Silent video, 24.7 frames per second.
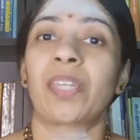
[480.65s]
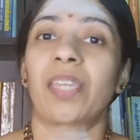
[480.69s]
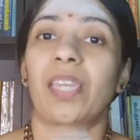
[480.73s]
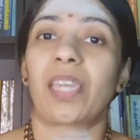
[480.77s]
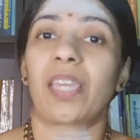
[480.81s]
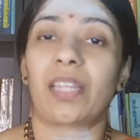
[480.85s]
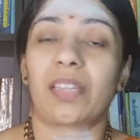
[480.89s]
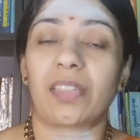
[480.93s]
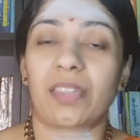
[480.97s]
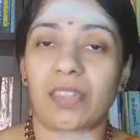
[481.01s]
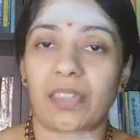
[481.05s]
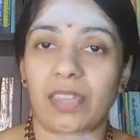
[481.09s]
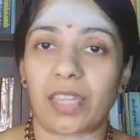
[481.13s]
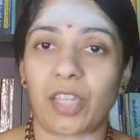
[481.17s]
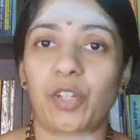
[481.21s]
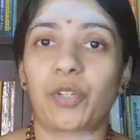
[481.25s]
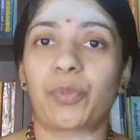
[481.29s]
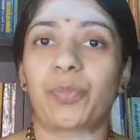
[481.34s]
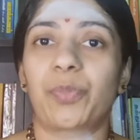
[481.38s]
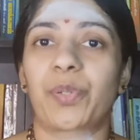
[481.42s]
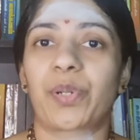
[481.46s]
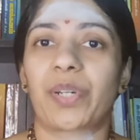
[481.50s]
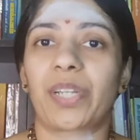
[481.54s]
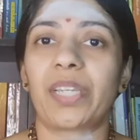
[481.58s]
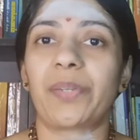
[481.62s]
In
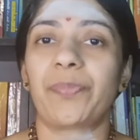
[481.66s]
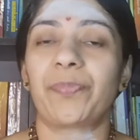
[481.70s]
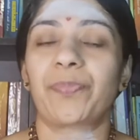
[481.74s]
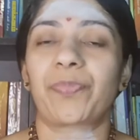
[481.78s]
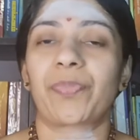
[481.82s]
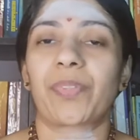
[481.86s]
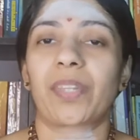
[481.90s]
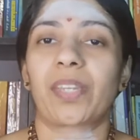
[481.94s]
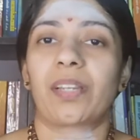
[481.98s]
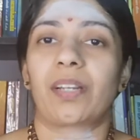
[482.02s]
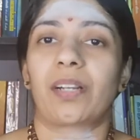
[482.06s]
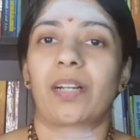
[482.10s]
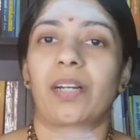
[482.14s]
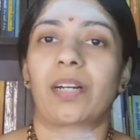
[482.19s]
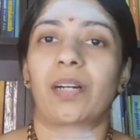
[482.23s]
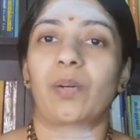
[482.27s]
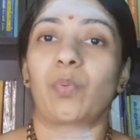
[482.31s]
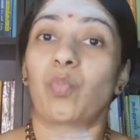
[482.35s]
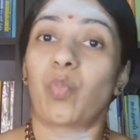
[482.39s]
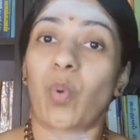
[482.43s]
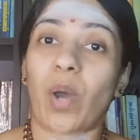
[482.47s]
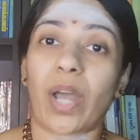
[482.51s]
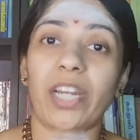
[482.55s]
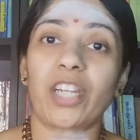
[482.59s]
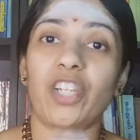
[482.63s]
Tirumurai,
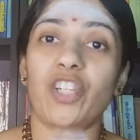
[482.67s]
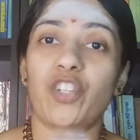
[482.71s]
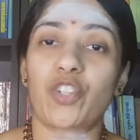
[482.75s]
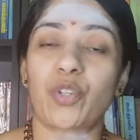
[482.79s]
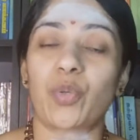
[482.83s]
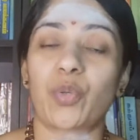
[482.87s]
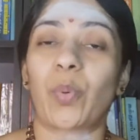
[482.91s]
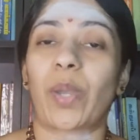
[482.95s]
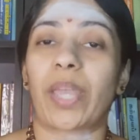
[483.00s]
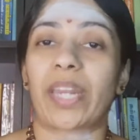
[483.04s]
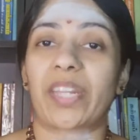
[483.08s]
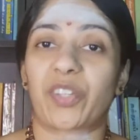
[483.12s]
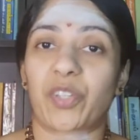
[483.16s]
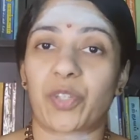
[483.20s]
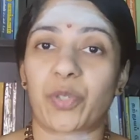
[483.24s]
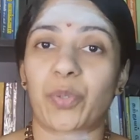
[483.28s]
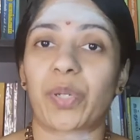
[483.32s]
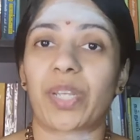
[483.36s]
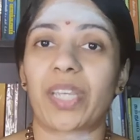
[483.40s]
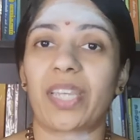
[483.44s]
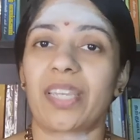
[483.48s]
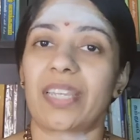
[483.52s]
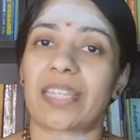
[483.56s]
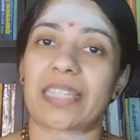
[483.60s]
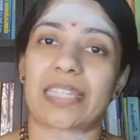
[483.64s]
1, 2 and
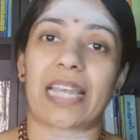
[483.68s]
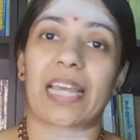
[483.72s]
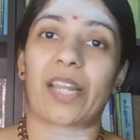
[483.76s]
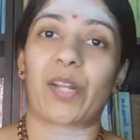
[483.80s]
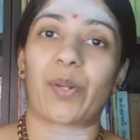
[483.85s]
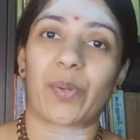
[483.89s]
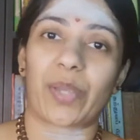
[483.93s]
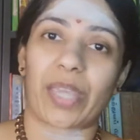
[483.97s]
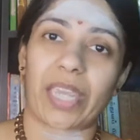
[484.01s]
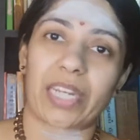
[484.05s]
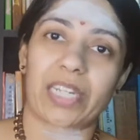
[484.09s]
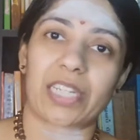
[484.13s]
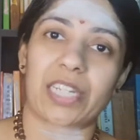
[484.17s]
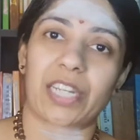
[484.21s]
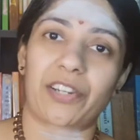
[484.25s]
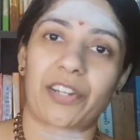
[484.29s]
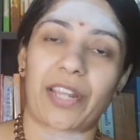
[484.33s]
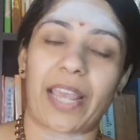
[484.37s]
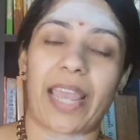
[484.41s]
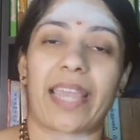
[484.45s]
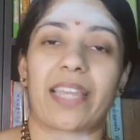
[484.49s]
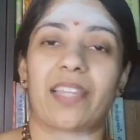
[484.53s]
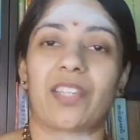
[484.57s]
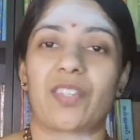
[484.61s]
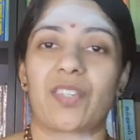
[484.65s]
3 is allocated
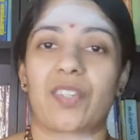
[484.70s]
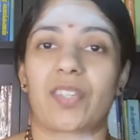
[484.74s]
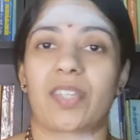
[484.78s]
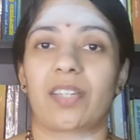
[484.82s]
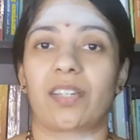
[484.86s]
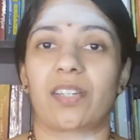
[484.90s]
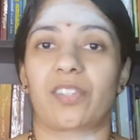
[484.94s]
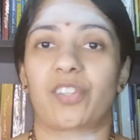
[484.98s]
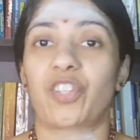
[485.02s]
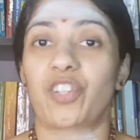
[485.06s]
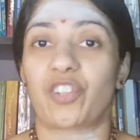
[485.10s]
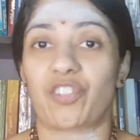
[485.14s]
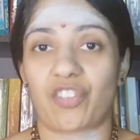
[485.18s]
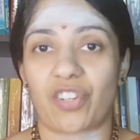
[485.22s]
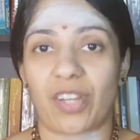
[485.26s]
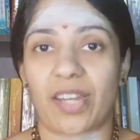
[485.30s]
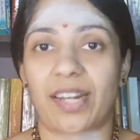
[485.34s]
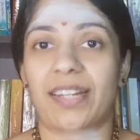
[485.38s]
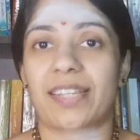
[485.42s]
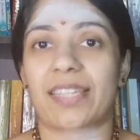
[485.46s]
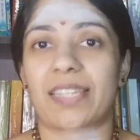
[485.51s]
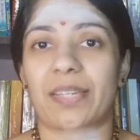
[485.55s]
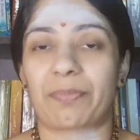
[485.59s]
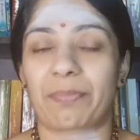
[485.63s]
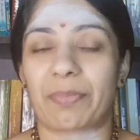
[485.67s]
as
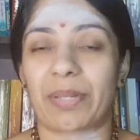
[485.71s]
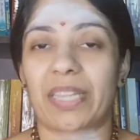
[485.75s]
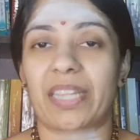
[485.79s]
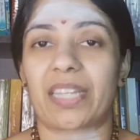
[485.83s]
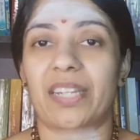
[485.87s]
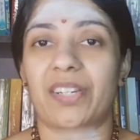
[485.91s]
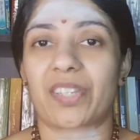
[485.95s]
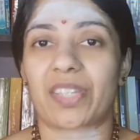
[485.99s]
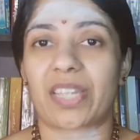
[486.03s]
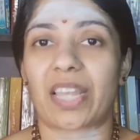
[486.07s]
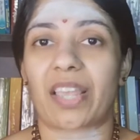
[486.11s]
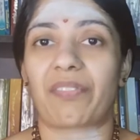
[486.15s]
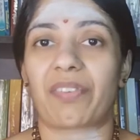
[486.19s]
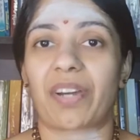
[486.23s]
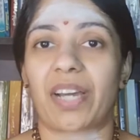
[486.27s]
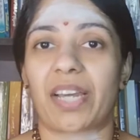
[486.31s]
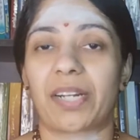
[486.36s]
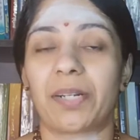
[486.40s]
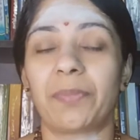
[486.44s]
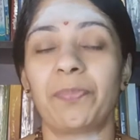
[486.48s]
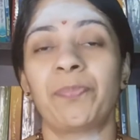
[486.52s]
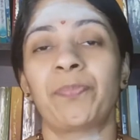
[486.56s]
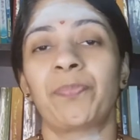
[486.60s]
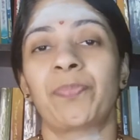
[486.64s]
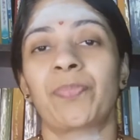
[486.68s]
Thiruñana Sambandhar's
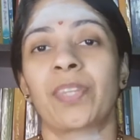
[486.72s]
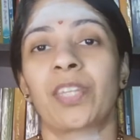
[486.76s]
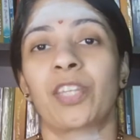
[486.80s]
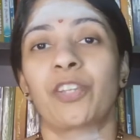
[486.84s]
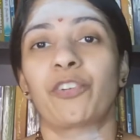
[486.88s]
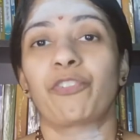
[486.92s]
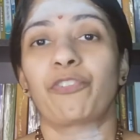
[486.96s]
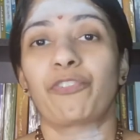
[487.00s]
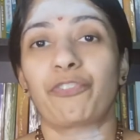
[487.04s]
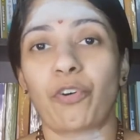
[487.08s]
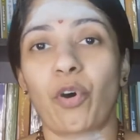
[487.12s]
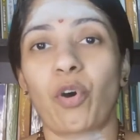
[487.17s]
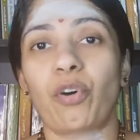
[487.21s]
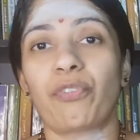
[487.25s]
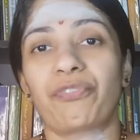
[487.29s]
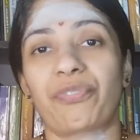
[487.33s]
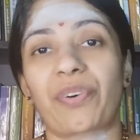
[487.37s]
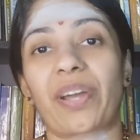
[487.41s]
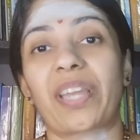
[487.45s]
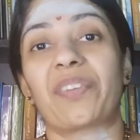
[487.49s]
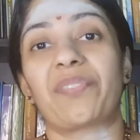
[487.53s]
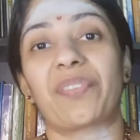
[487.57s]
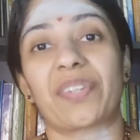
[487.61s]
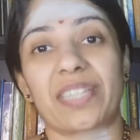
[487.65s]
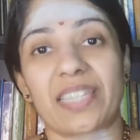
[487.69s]
Devaram. 4,
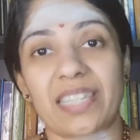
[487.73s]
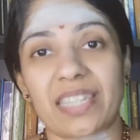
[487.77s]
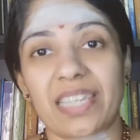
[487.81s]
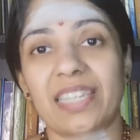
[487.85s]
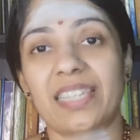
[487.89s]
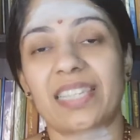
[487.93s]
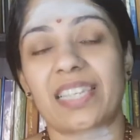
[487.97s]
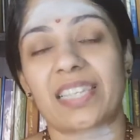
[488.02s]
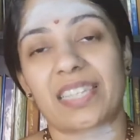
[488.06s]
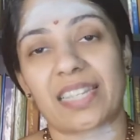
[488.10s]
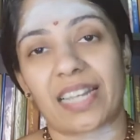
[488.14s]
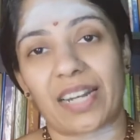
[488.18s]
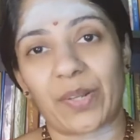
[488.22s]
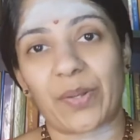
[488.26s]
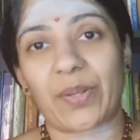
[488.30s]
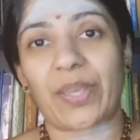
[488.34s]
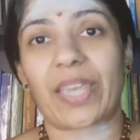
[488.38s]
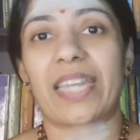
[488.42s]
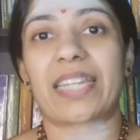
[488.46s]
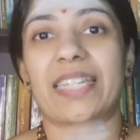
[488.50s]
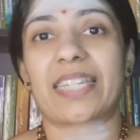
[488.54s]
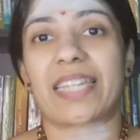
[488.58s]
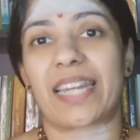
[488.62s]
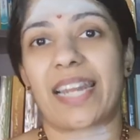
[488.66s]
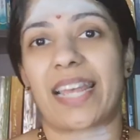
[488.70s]
5 and 6 is
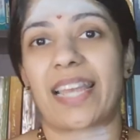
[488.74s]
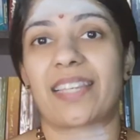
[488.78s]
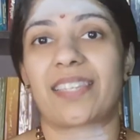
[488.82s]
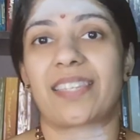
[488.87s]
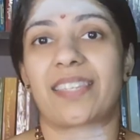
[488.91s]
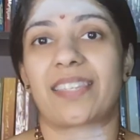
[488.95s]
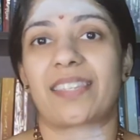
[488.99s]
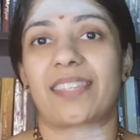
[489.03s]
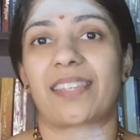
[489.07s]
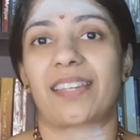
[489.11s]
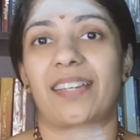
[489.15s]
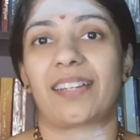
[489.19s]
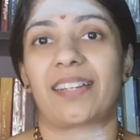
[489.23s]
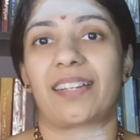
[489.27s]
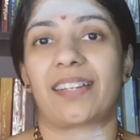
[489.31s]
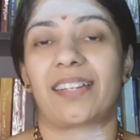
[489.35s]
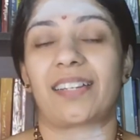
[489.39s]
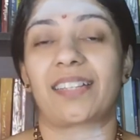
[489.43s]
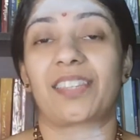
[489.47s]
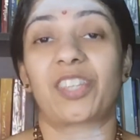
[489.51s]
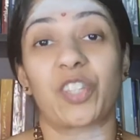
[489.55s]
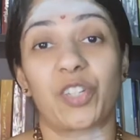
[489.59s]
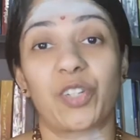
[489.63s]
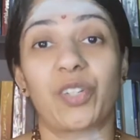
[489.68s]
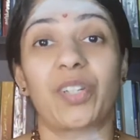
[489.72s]
allocated as
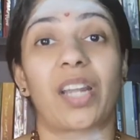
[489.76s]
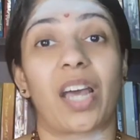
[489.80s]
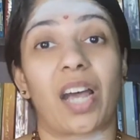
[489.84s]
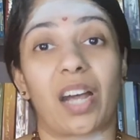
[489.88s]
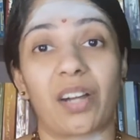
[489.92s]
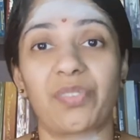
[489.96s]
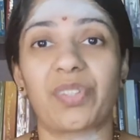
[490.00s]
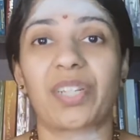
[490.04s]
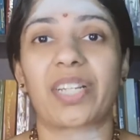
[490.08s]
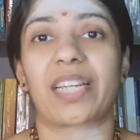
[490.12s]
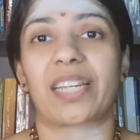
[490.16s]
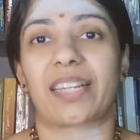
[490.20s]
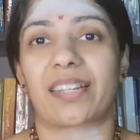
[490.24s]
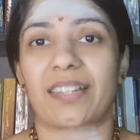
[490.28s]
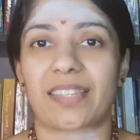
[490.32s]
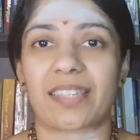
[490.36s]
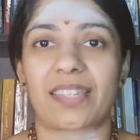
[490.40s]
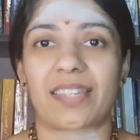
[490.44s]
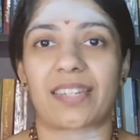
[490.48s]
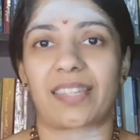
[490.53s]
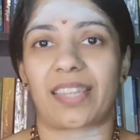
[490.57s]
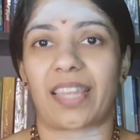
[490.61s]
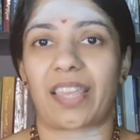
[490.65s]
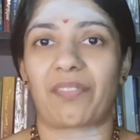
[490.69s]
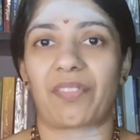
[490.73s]
Thirunavukku
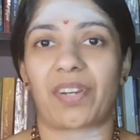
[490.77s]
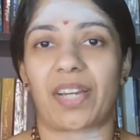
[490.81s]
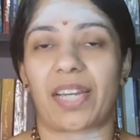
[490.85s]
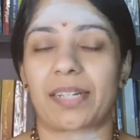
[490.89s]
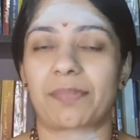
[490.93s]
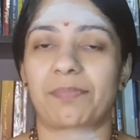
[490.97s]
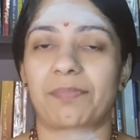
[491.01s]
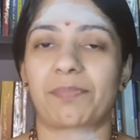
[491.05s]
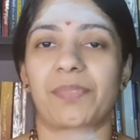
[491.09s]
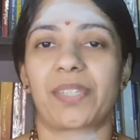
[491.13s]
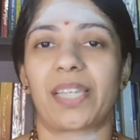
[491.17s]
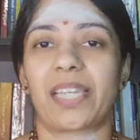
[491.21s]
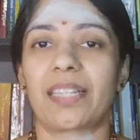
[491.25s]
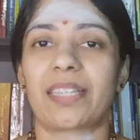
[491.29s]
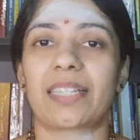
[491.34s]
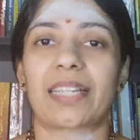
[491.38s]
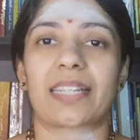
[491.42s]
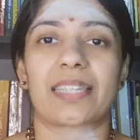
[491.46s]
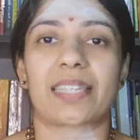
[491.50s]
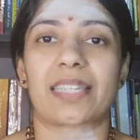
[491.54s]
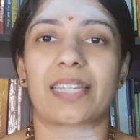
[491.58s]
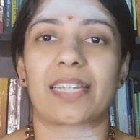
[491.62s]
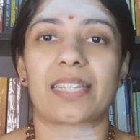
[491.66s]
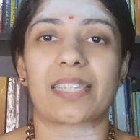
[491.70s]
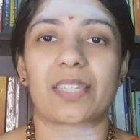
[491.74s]
Arasar Devaram. Yeah,
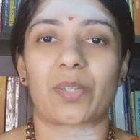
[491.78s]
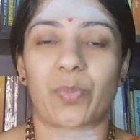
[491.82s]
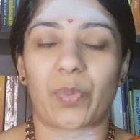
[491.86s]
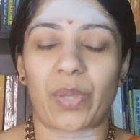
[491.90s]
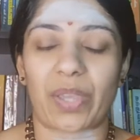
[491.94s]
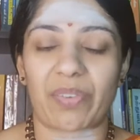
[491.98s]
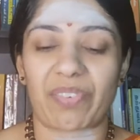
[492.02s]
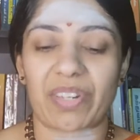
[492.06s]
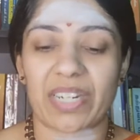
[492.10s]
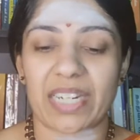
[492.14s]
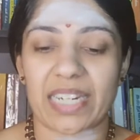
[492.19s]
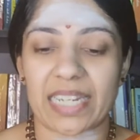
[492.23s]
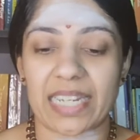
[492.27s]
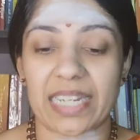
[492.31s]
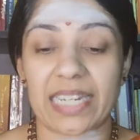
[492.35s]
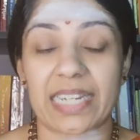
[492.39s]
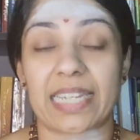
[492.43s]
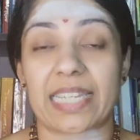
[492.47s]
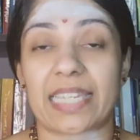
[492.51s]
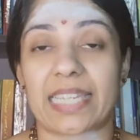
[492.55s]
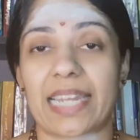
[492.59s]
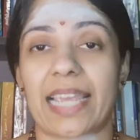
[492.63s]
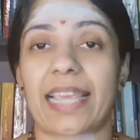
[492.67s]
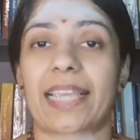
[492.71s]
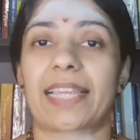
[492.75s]
that's a way it
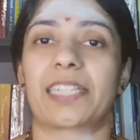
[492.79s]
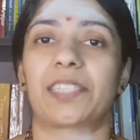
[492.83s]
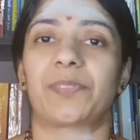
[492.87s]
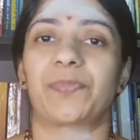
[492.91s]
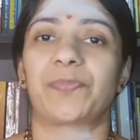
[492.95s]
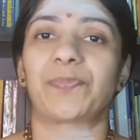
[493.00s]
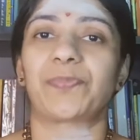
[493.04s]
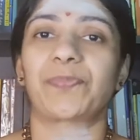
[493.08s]
is taken.